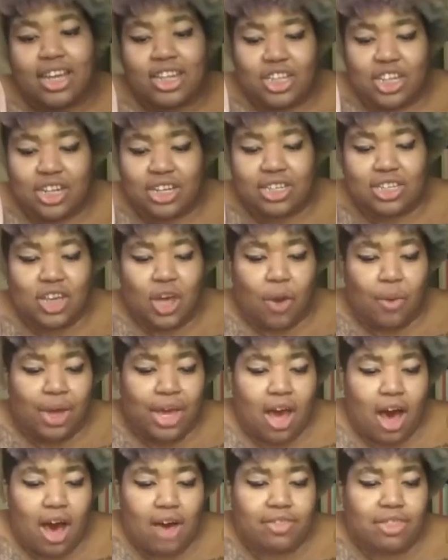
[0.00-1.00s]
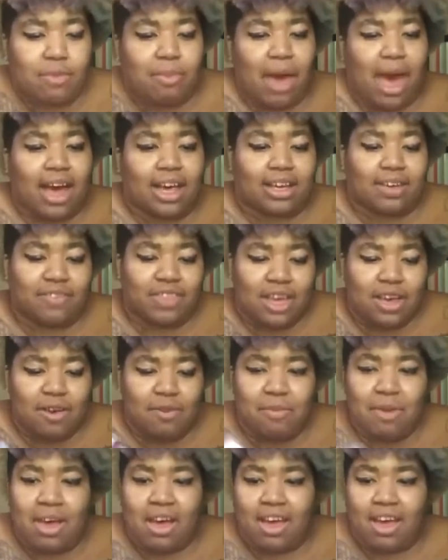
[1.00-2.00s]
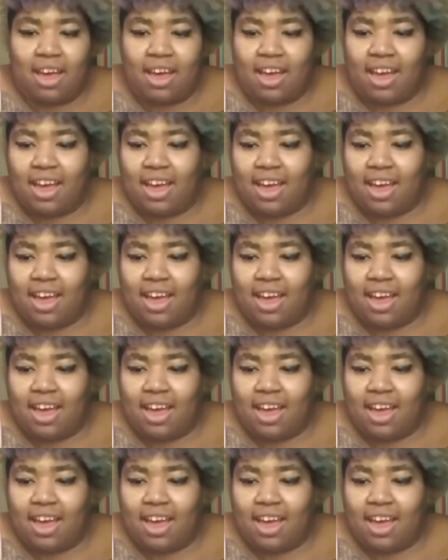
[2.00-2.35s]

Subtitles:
Just going off the back of them.